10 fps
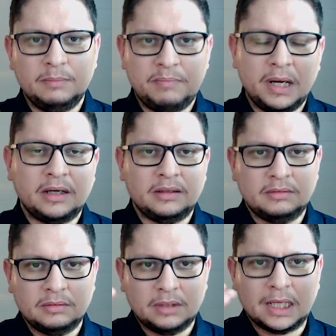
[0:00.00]
per
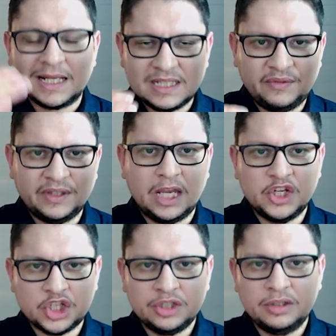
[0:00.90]

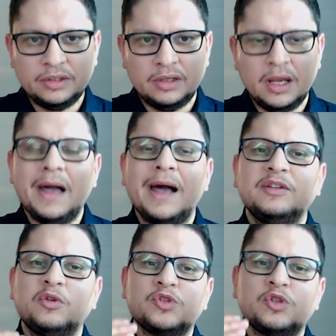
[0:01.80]
classification,
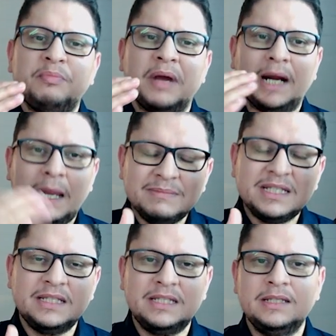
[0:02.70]
and also per
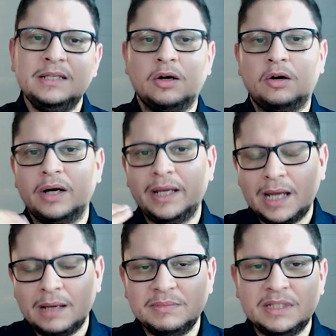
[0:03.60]
MDD or
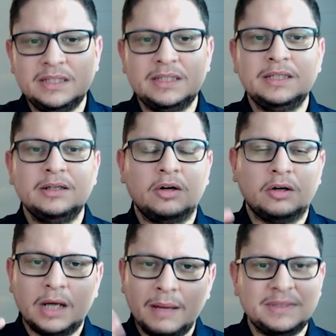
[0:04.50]
AIMDD
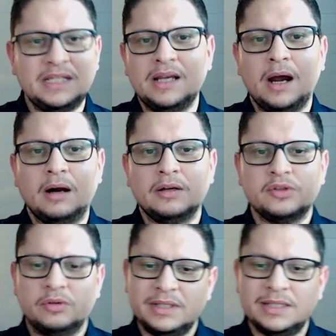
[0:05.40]
or MDR.
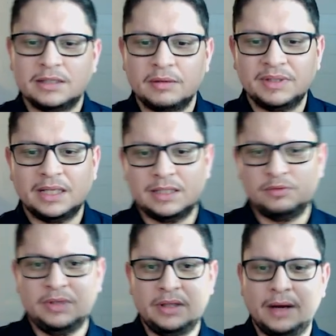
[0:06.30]
So this is something that is
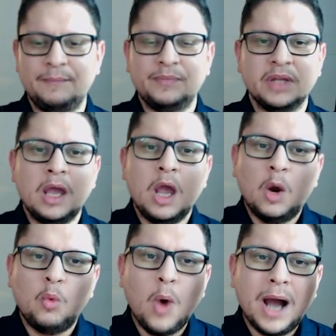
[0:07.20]
really there.
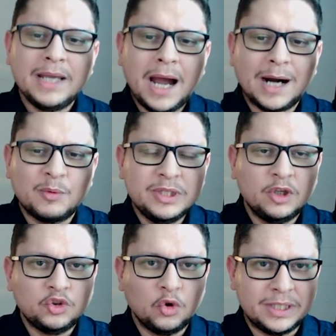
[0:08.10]
Why are we
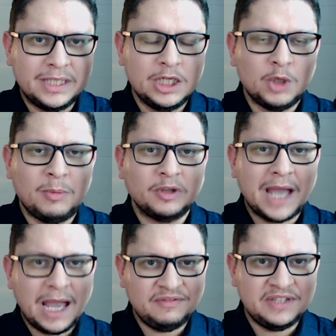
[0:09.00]
not talking here about
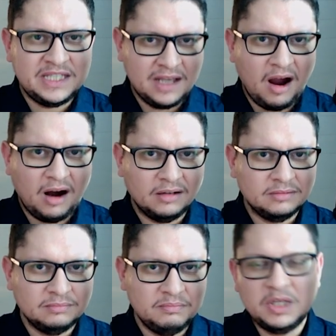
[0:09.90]
IVDR?
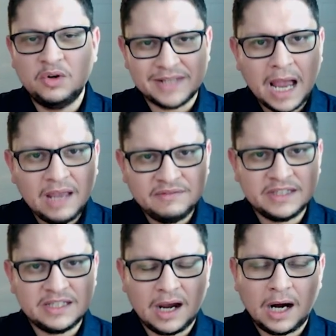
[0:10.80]
Because
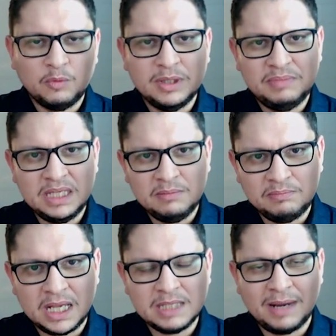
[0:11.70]
IVDR will be in
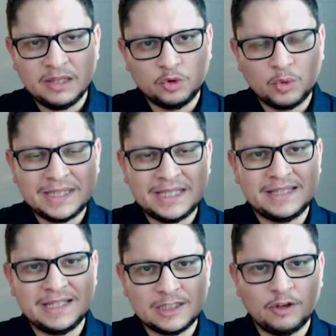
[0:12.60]
place by the
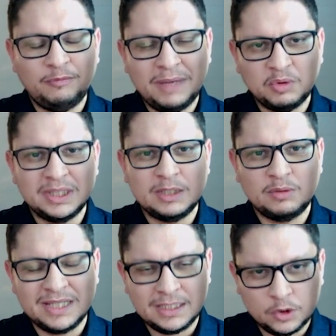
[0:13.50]
26th of May
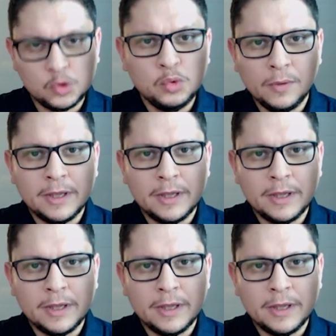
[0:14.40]
2022.